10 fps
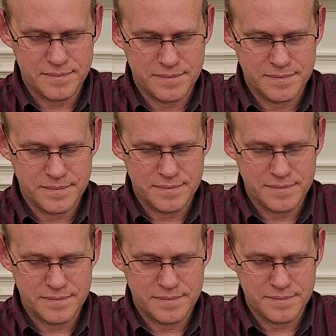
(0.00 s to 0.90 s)

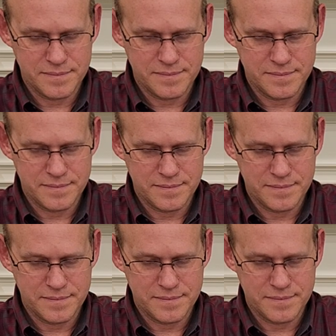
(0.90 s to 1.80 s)

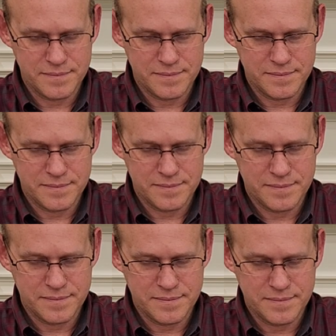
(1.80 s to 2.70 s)

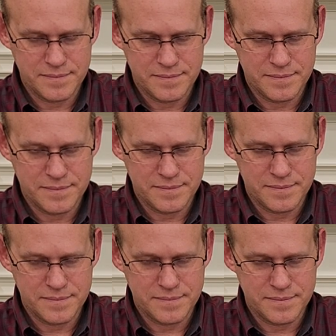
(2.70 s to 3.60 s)

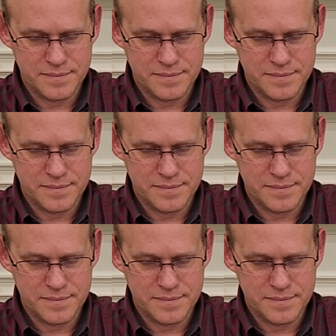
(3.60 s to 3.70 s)
(silent)